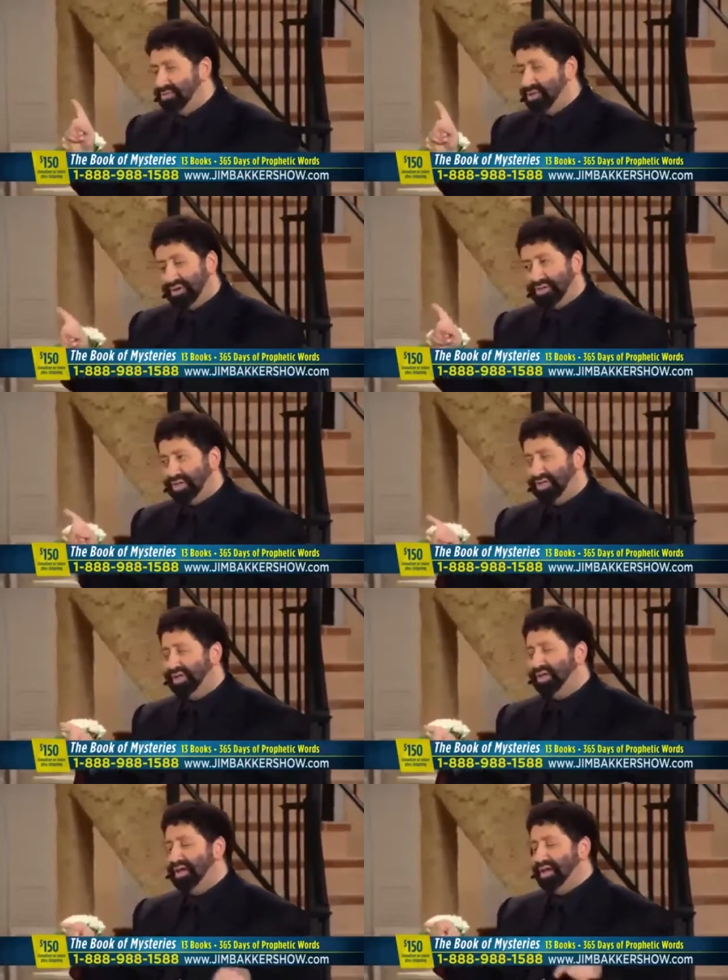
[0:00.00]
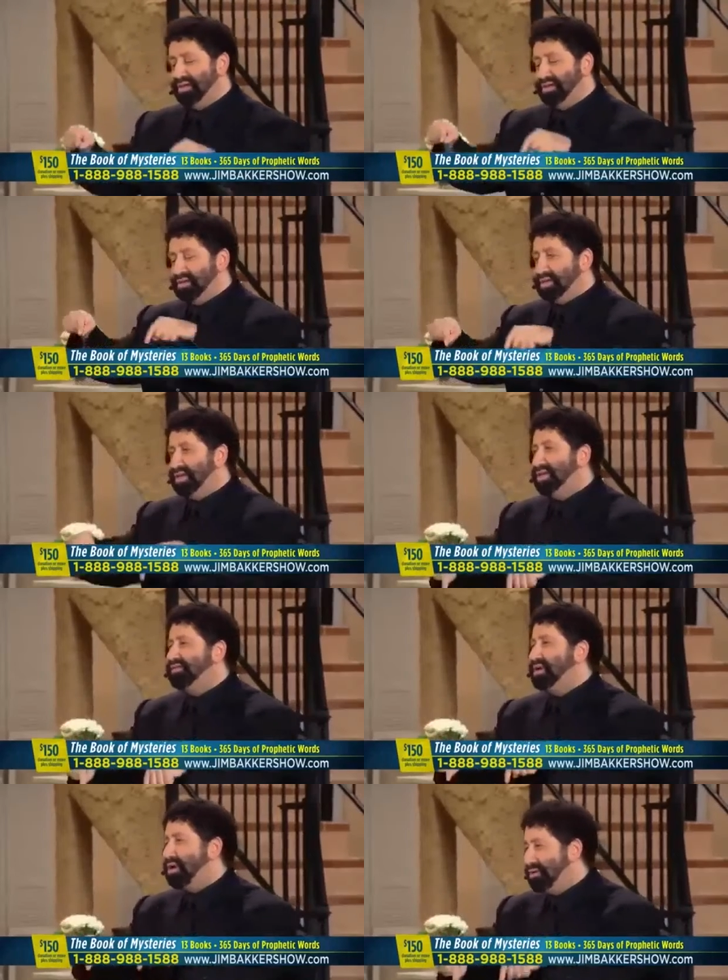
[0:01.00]
New York City, the city
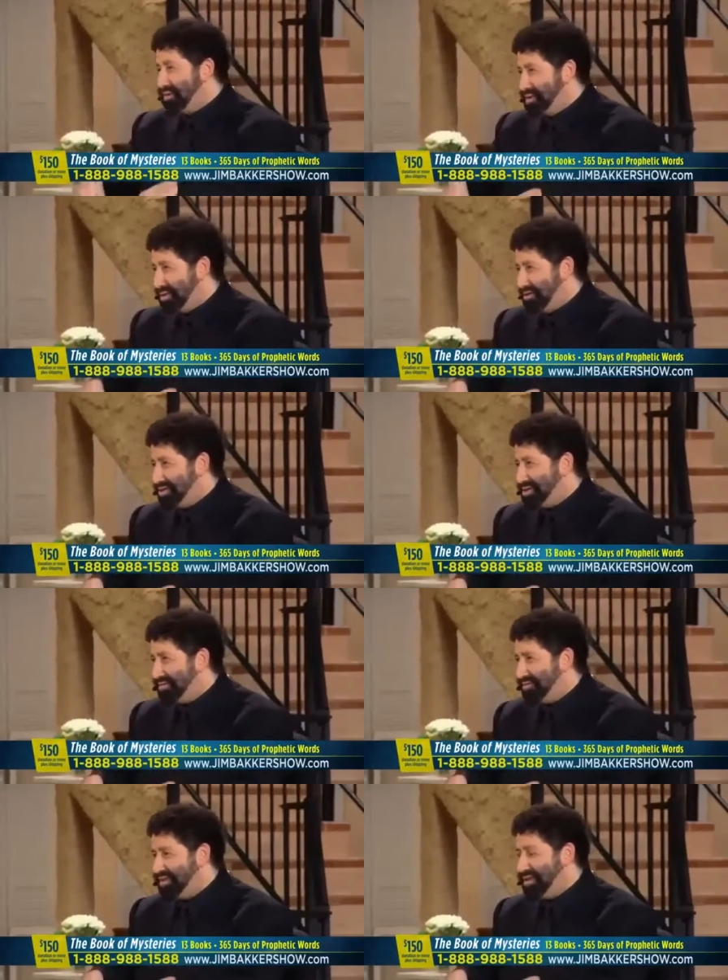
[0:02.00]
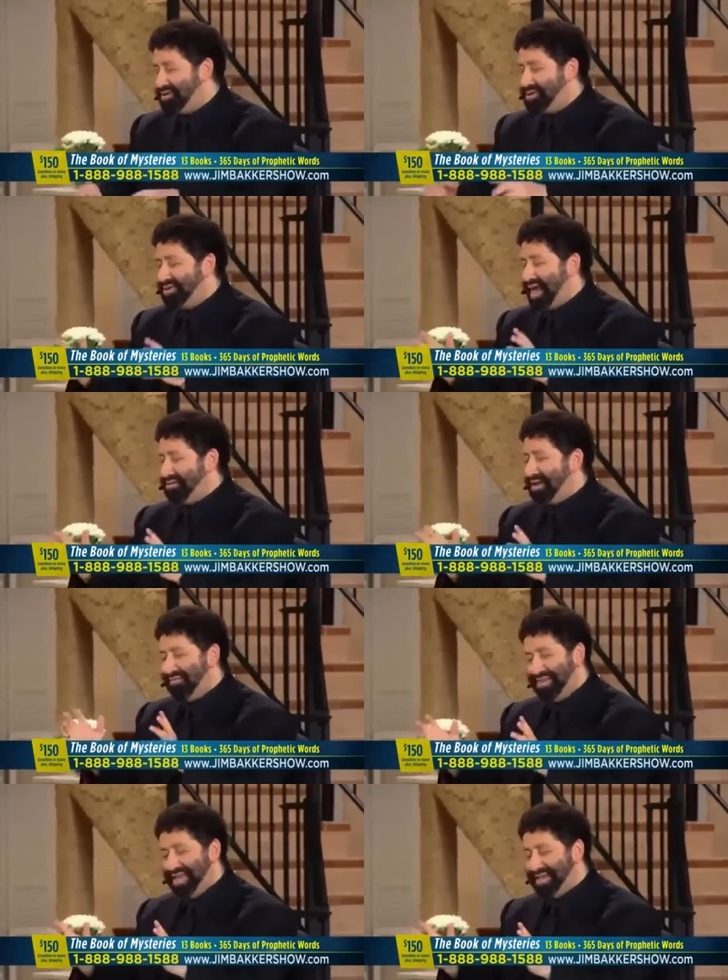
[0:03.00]
of the harbingers. You know, so now you
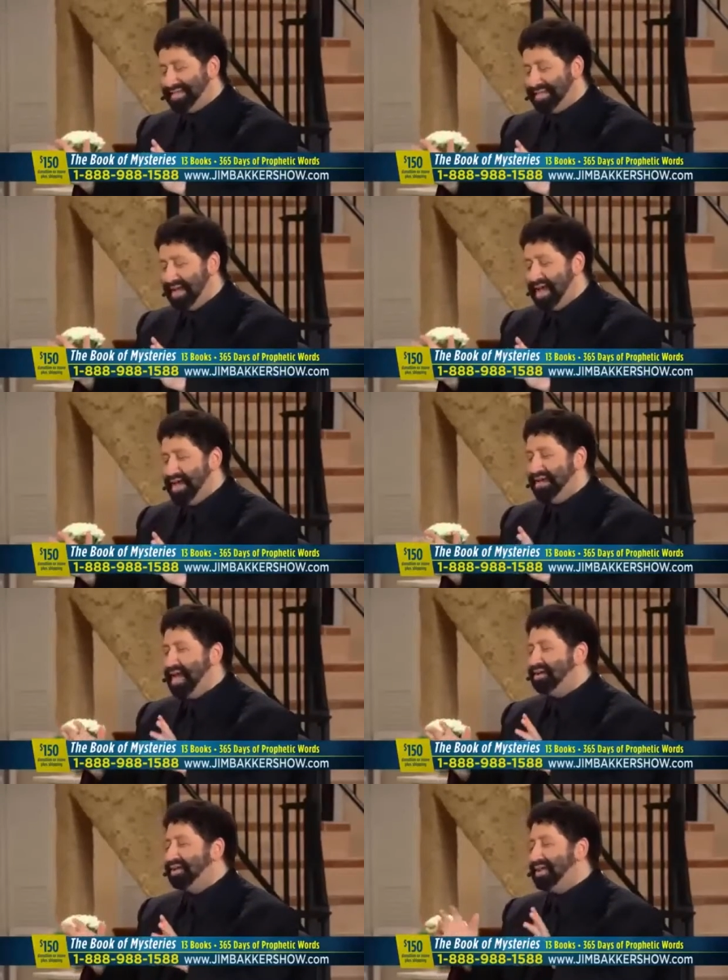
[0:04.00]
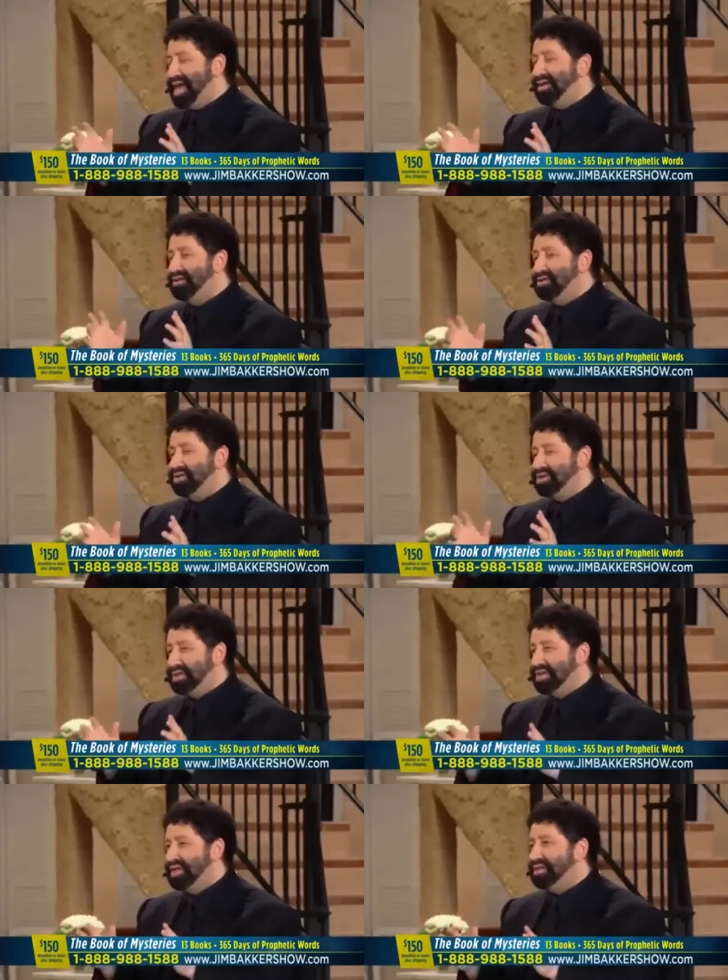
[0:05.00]
have this. Yes. Not only that, New York
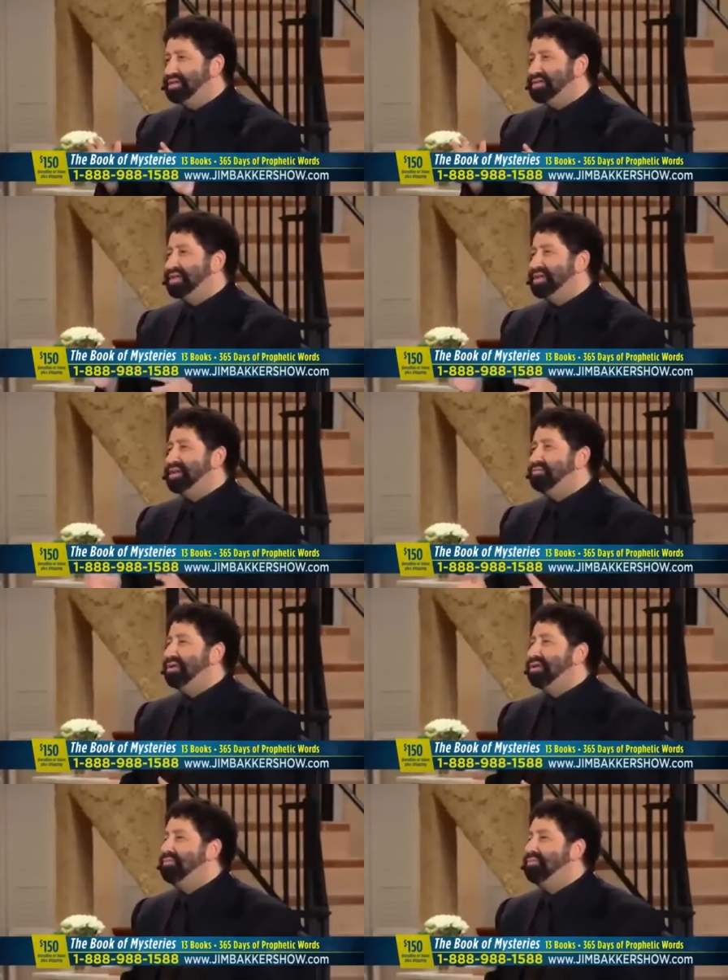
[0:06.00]
City, the city where